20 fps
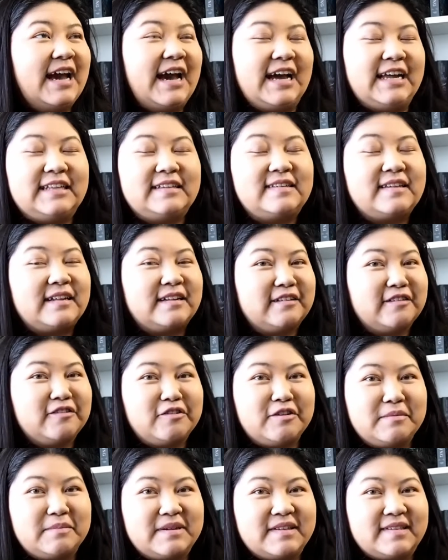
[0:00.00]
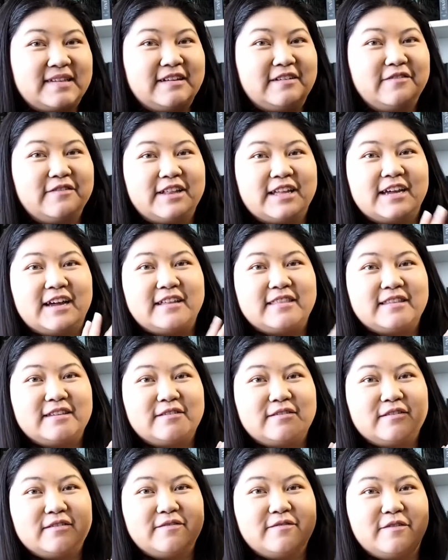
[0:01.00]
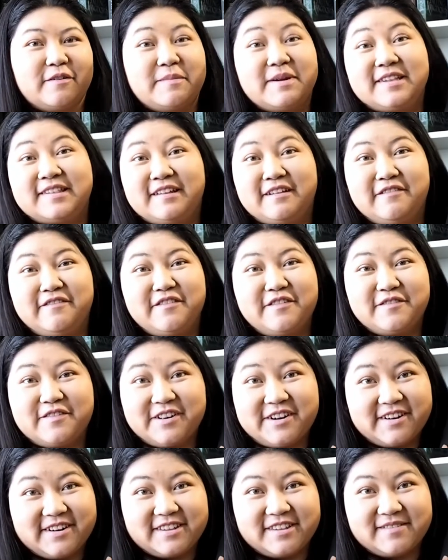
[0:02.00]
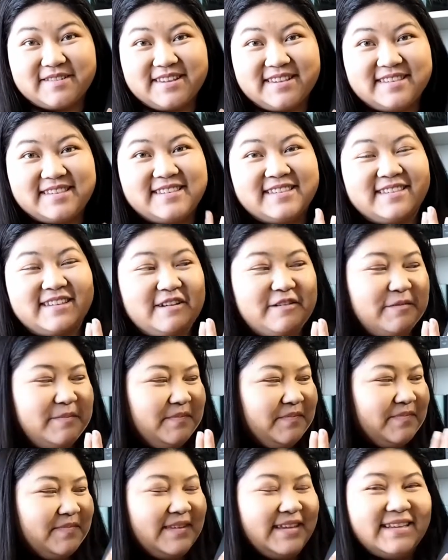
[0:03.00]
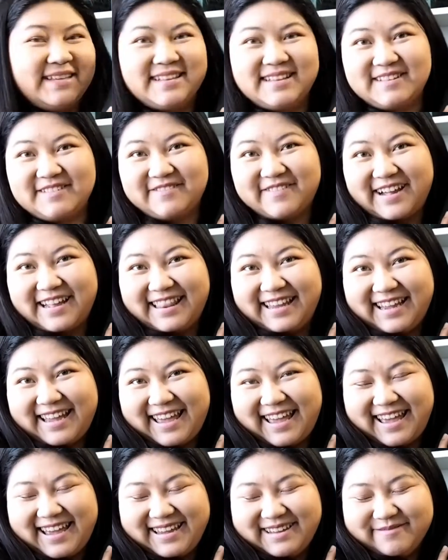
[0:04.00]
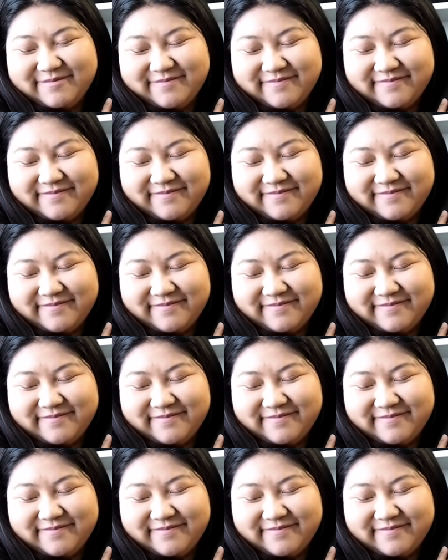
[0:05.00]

I decided to treat myself, and I got this for myself for Christmas, so it finally came.